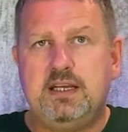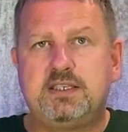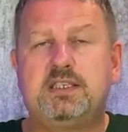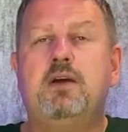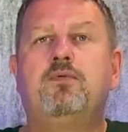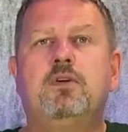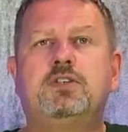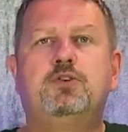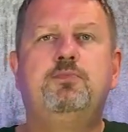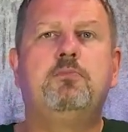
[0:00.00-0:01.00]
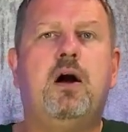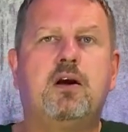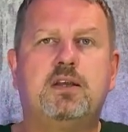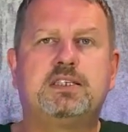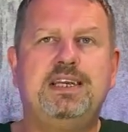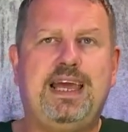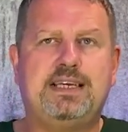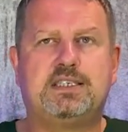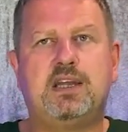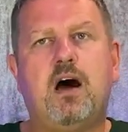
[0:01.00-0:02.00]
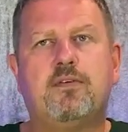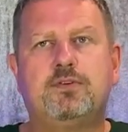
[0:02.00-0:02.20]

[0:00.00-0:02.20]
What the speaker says: Several supermarkets lack staff